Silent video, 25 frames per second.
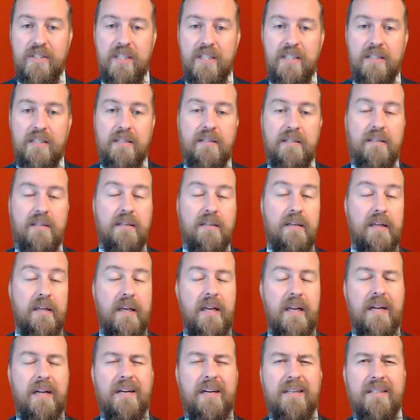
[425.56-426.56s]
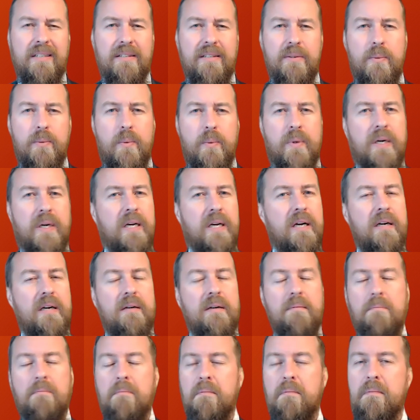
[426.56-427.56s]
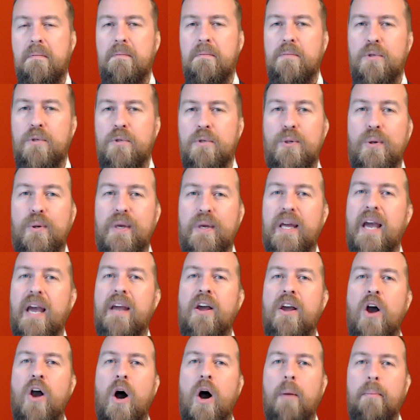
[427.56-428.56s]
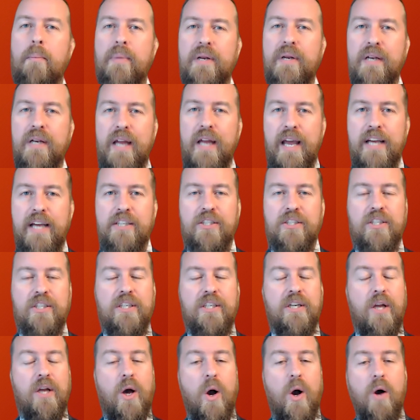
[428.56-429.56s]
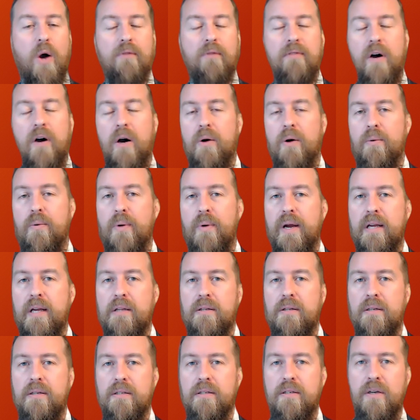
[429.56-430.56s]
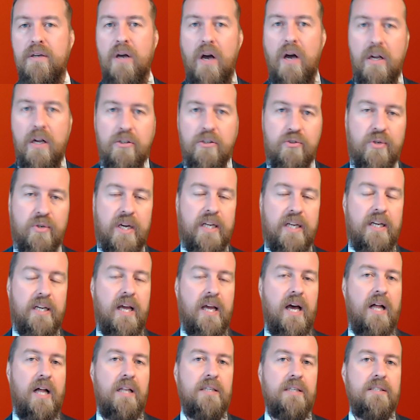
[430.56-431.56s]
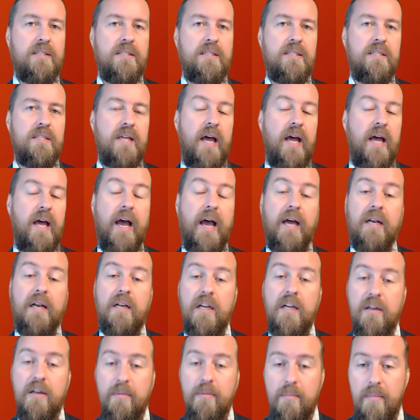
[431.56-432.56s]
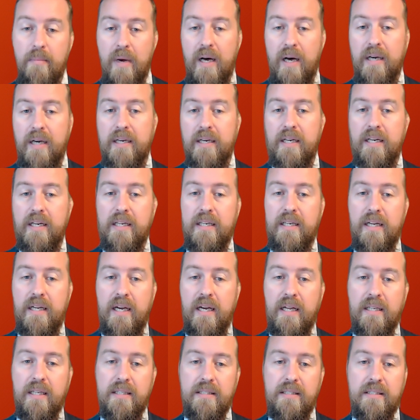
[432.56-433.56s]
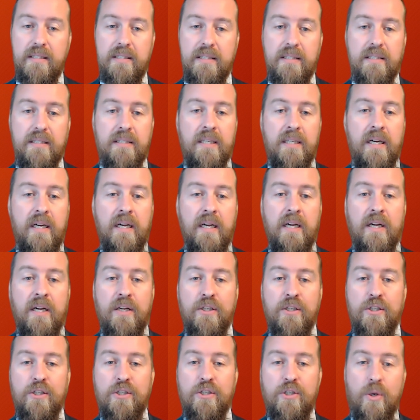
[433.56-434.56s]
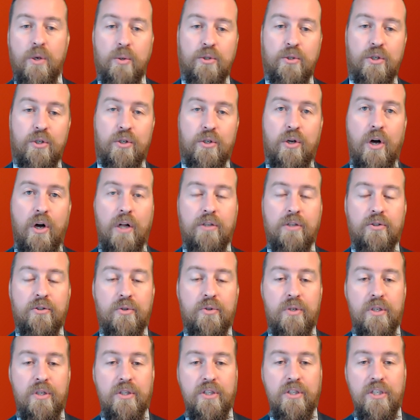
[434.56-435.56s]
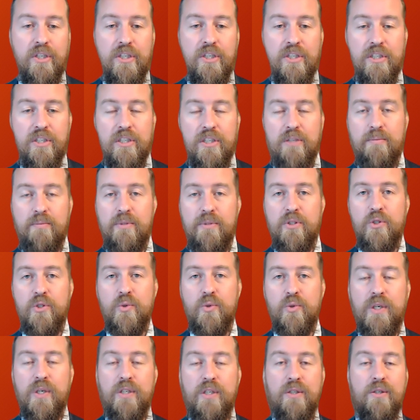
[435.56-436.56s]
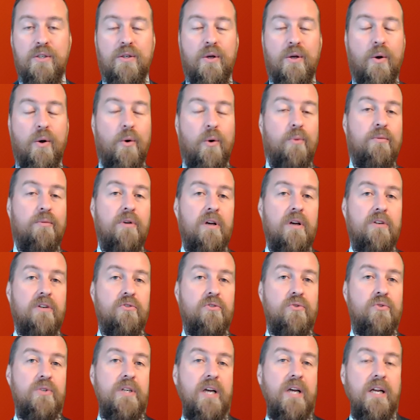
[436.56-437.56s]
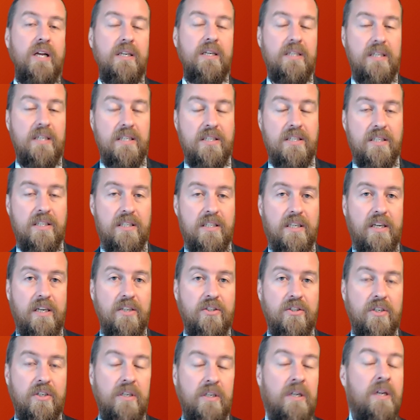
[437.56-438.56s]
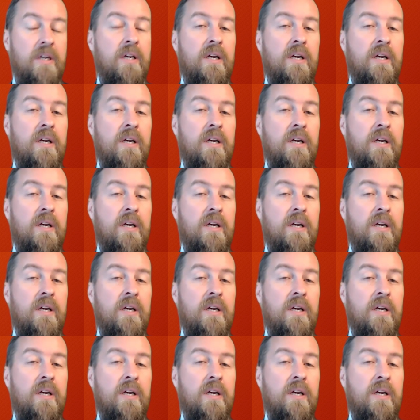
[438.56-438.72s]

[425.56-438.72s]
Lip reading: And here we are doing a combination of our regular country analysis and market analysis. Sociocultural distance between home country and destination